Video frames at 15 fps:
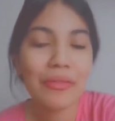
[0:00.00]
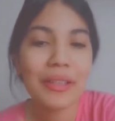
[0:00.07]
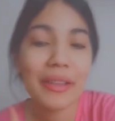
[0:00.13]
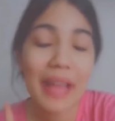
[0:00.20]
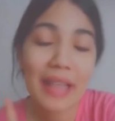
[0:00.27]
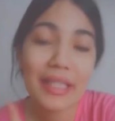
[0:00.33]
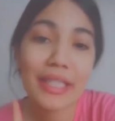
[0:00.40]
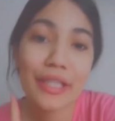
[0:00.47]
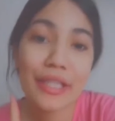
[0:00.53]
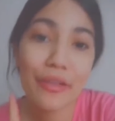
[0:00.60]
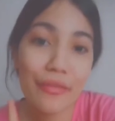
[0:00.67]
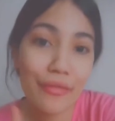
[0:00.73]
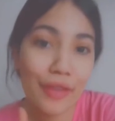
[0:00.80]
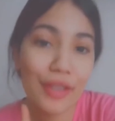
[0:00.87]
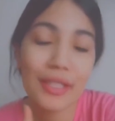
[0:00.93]
That's the
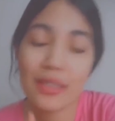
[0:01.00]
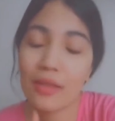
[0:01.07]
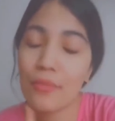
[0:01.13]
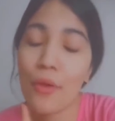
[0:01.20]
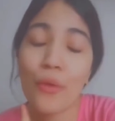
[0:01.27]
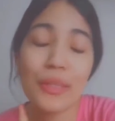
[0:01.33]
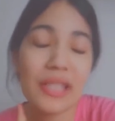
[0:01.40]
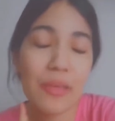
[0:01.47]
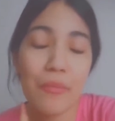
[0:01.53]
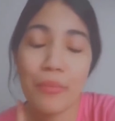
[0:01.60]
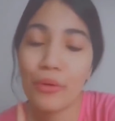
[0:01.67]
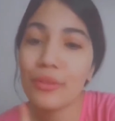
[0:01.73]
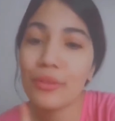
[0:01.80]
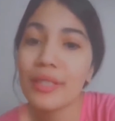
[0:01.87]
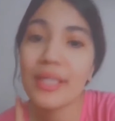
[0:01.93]
first and most
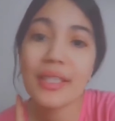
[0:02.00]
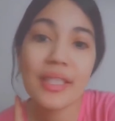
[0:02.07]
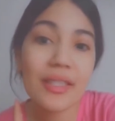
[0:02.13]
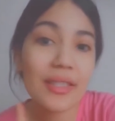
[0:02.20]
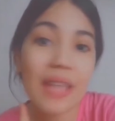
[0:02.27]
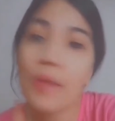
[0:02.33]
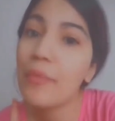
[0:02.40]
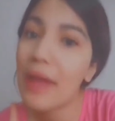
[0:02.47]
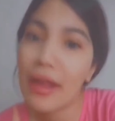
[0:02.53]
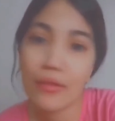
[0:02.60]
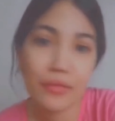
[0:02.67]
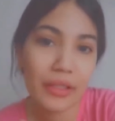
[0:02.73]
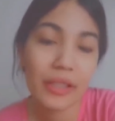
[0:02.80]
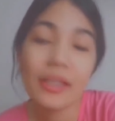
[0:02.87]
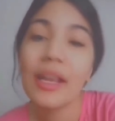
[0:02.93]
important step
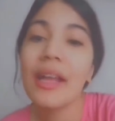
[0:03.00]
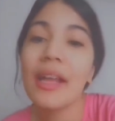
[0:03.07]
ever.